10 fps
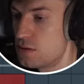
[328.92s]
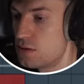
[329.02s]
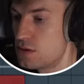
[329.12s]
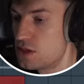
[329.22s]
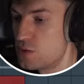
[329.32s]

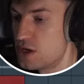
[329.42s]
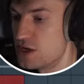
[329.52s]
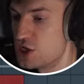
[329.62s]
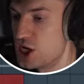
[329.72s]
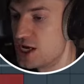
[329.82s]
So we
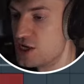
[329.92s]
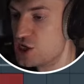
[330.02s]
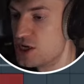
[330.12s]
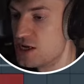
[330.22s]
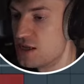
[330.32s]
can change
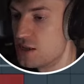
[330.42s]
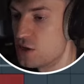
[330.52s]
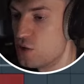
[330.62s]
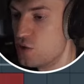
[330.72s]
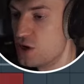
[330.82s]
it
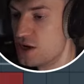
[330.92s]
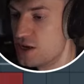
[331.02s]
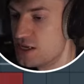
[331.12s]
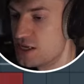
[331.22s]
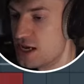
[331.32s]

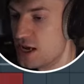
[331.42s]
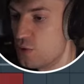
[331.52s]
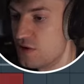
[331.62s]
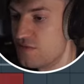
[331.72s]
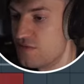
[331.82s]
accordingly to how
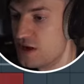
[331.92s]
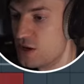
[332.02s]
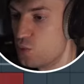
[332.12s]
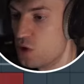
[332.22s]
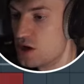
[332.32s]
we feel
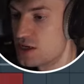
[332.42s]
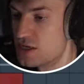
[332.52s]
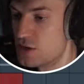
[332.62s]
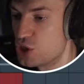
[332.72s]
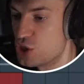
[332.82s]
it works
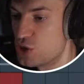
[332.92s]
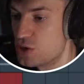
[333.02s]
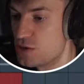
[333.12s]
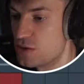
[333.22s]
in our tune.